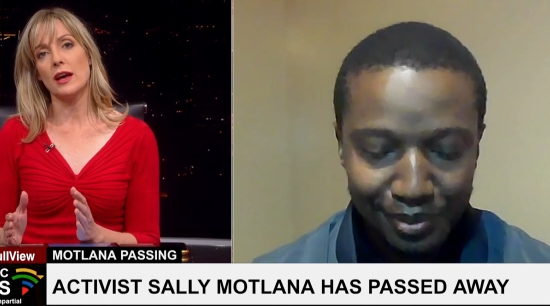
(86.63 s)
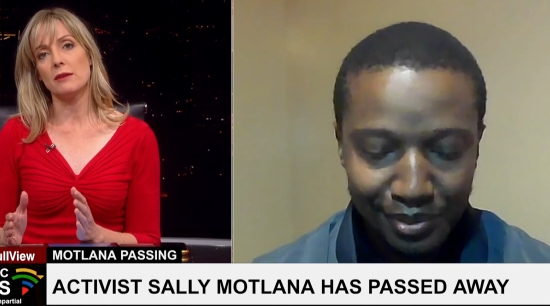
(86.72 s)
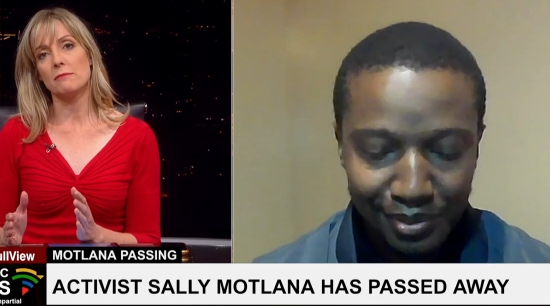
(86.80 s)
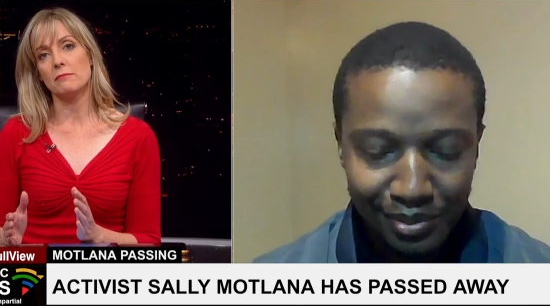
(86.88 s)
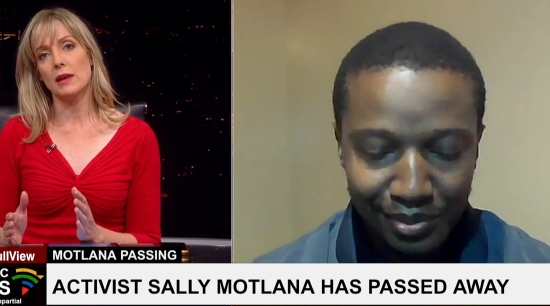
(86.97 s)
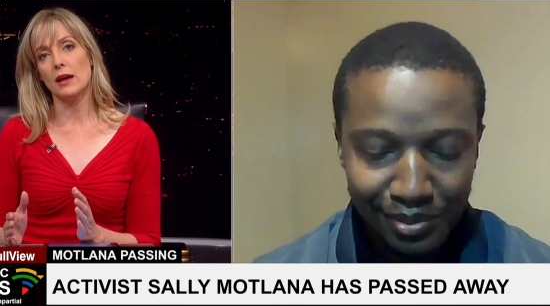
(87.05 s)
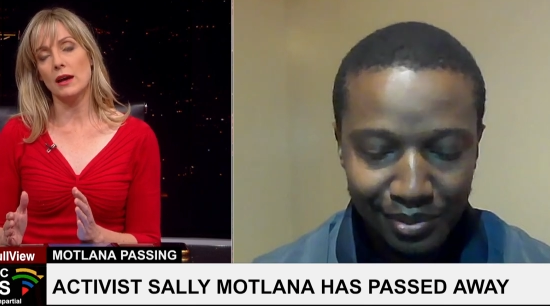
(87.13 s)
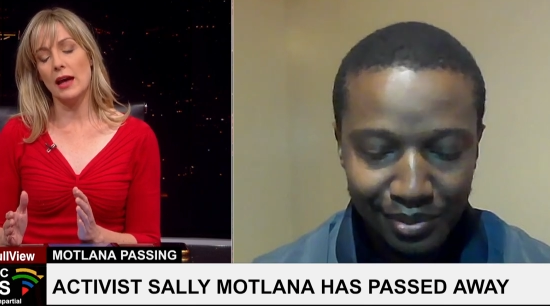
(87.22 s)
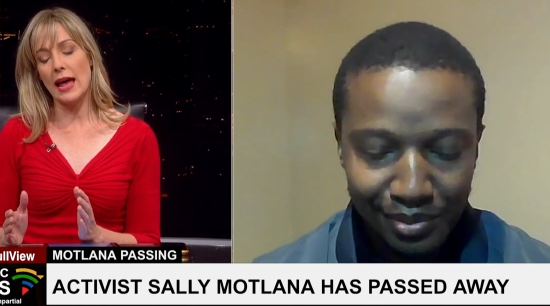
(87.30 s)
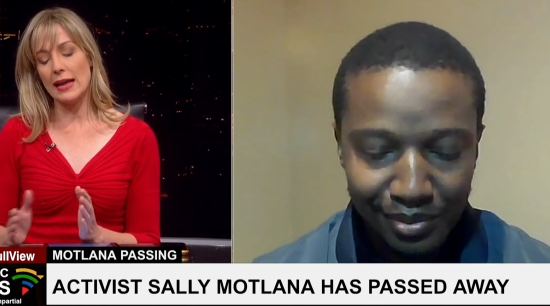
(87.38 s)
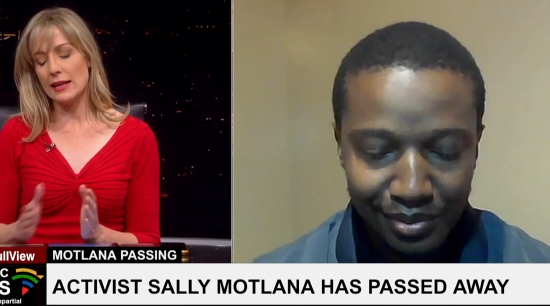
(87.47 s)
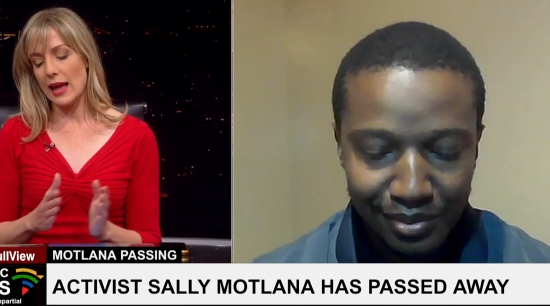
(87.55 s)
Speaker 1: um, uh,
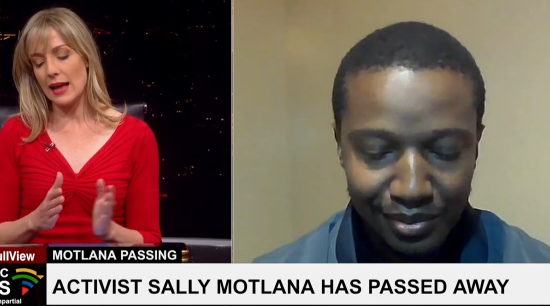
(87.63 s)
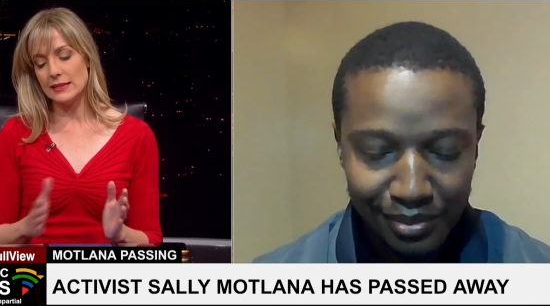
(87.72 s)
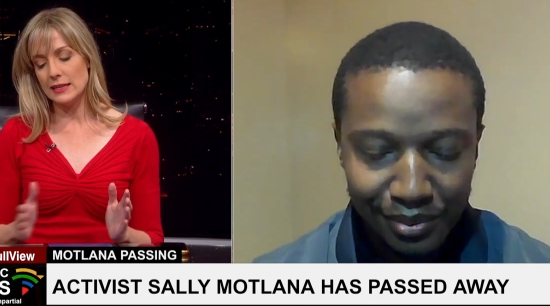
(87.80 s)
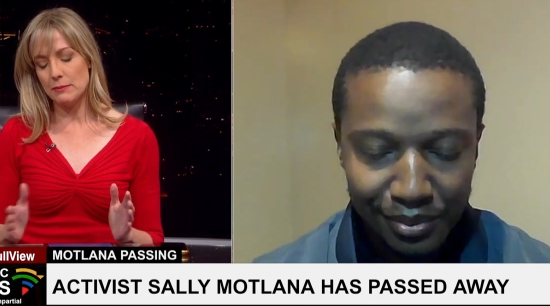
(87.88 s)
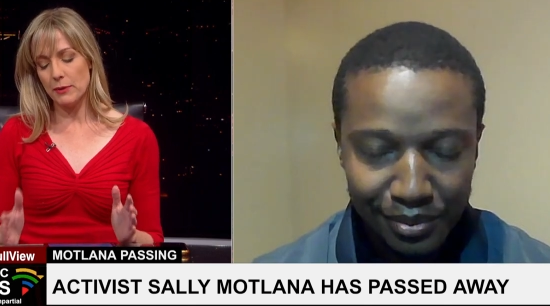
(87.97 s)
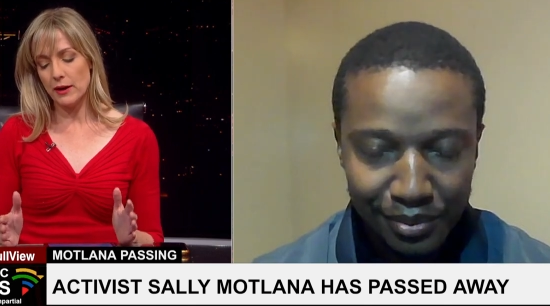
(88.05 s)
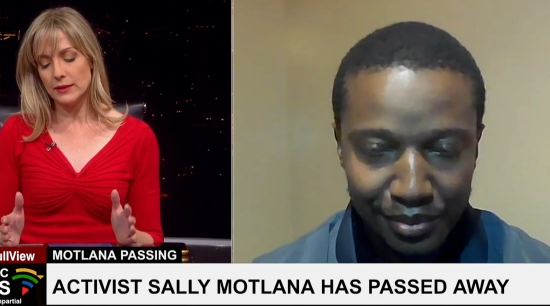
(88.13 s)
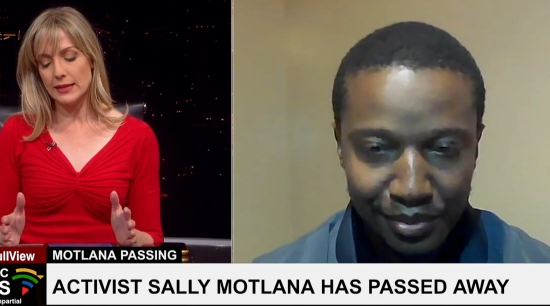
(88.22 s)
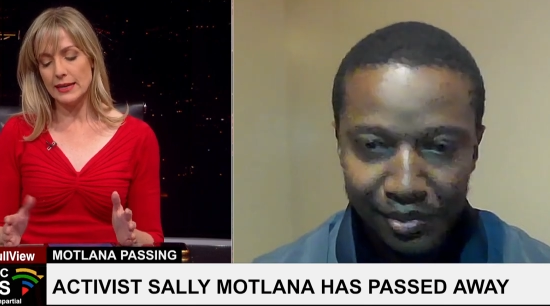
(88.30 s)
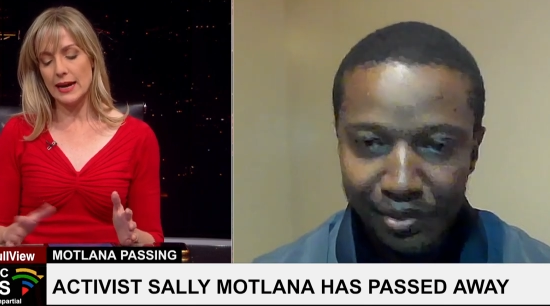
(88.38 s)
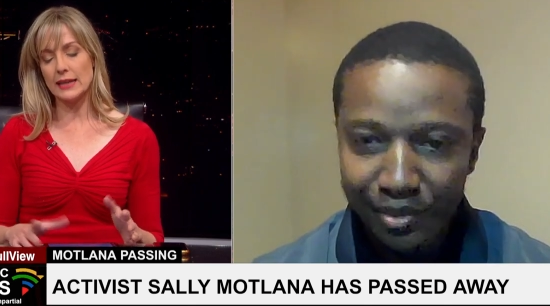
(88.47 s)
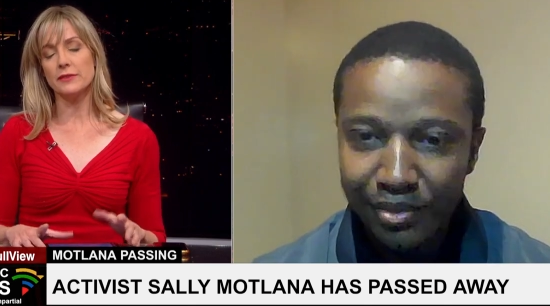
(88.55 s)

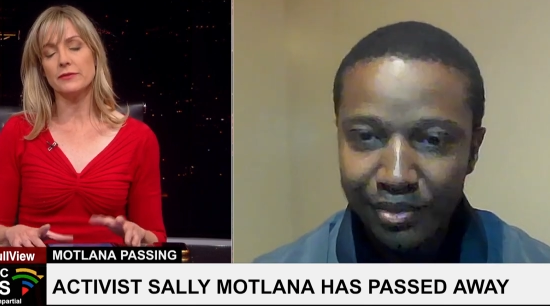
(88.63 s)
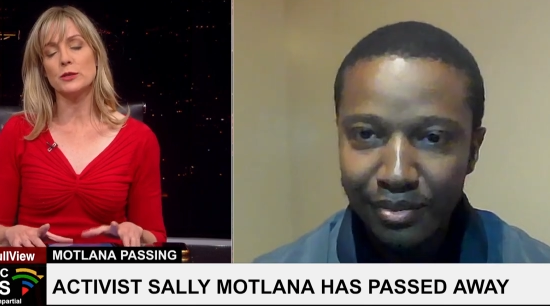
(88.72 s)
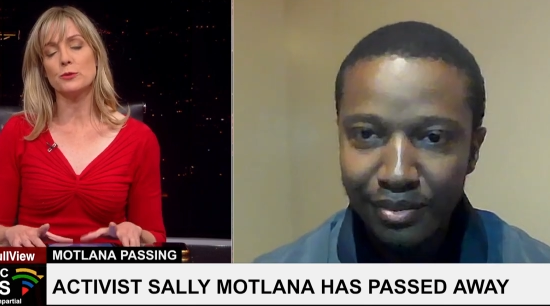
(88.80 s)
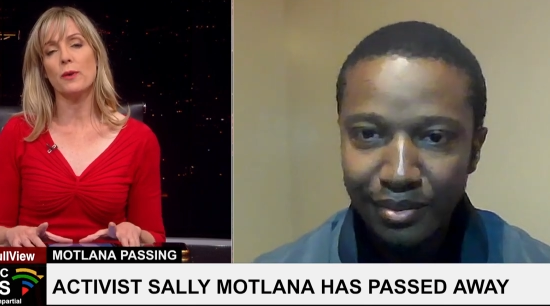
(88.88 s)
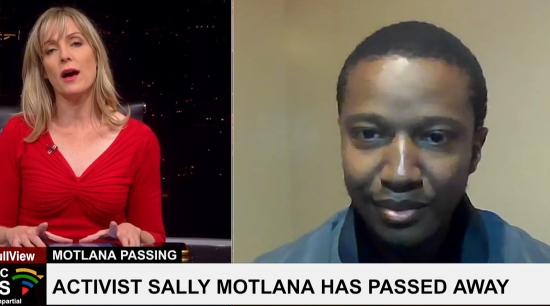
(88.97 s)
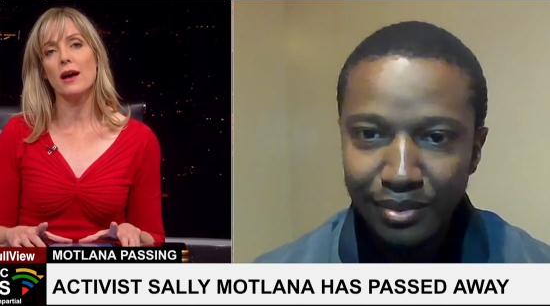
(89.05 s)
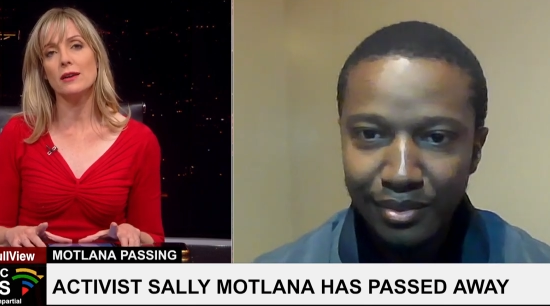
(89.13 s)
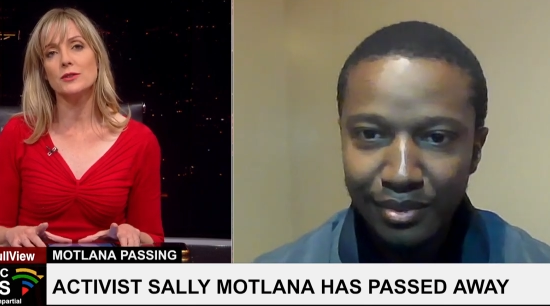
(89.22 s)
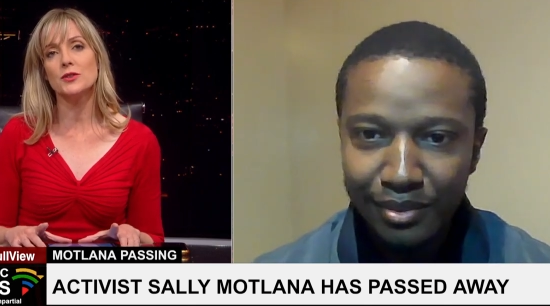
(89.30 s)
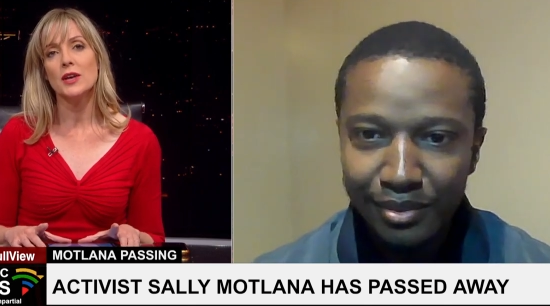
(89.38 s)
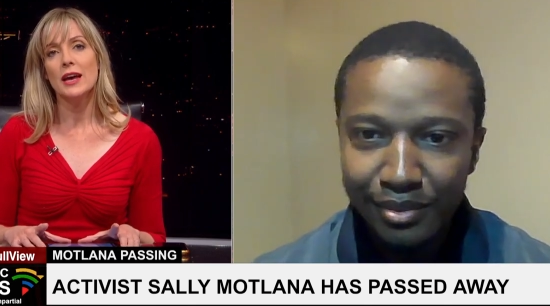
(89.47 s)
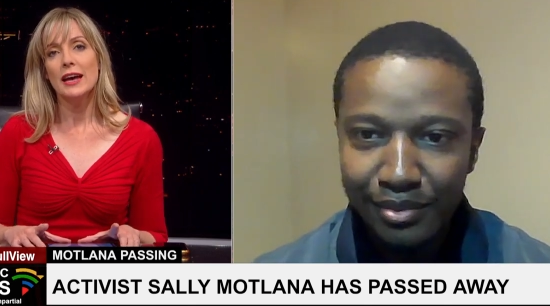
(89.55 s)
anti-apartheid activists
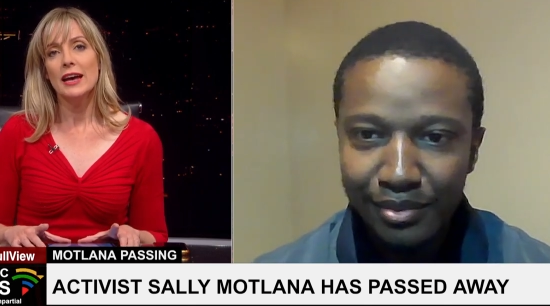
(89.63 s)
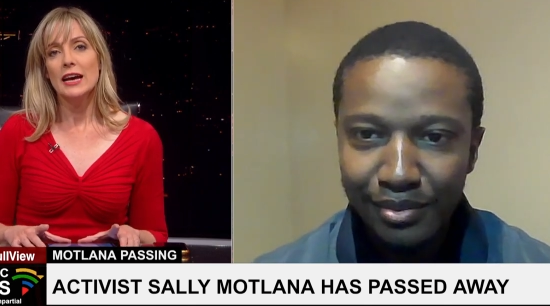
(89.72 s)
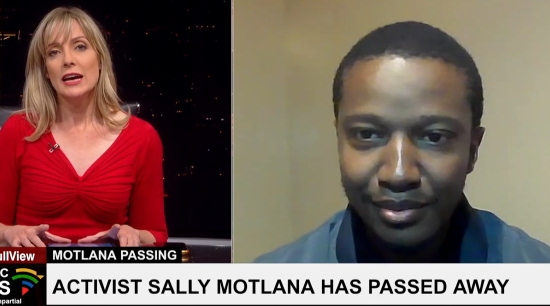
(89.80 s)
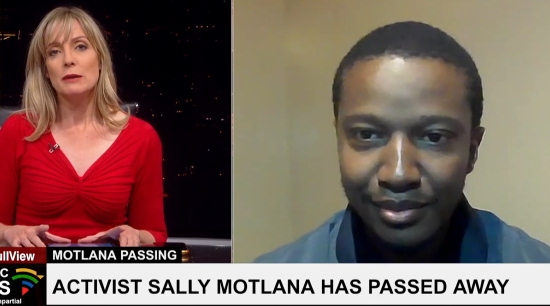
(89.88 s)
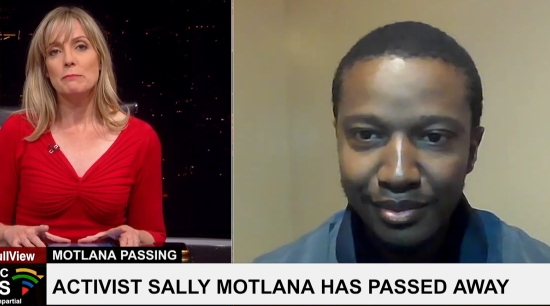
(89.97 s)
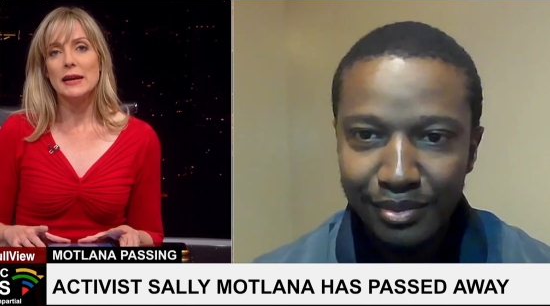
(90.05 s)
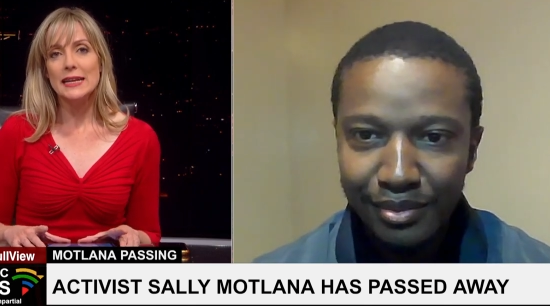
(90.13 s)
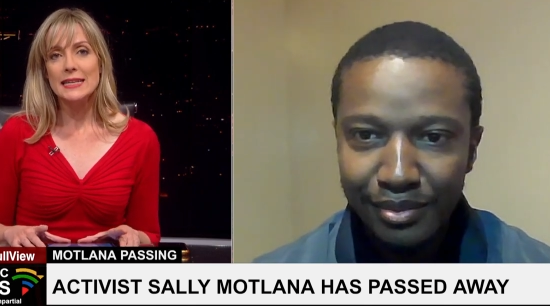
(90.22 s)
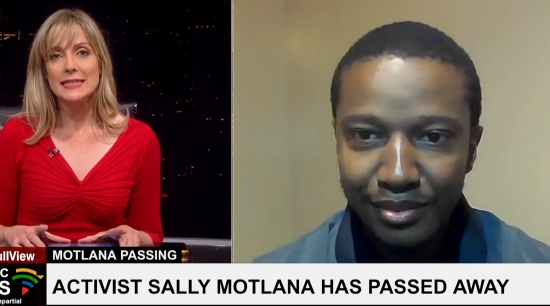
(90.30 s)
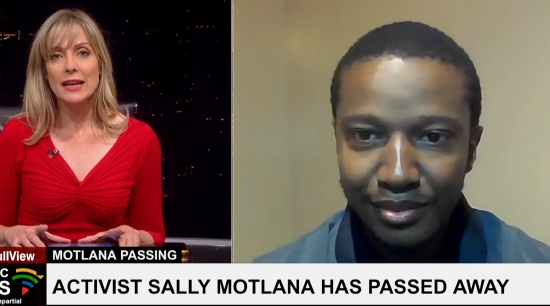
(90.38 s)
pass, many